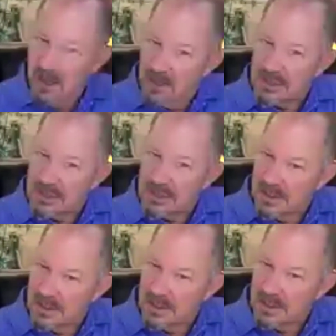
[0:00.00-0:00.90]
just
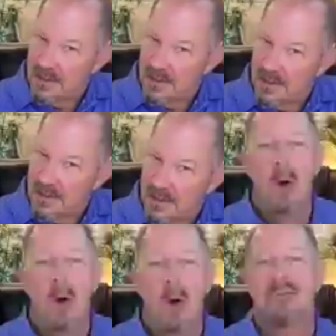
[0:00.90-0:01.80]
because they always
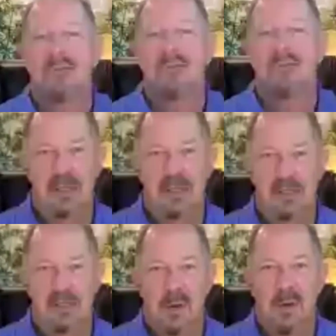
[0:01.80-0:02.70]
have friends and family
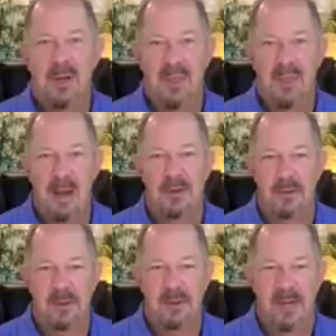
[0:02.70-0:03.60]
that need to know. And that
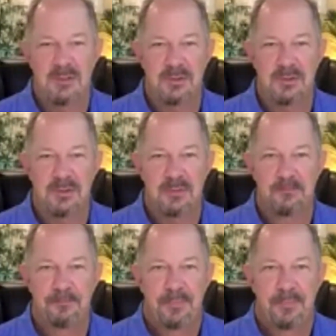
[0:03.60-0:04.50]
way they're the experts.